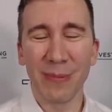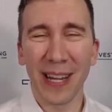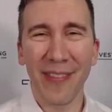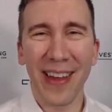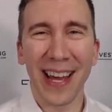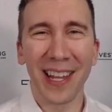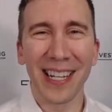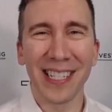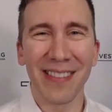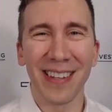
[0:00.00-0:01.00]
making the
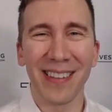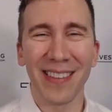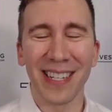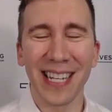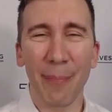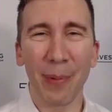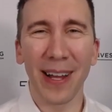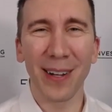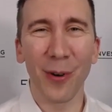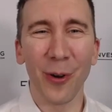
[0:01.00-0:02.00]
headlines and the, the top
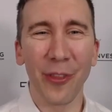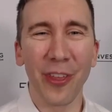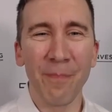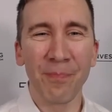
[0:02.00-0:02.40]
line growth.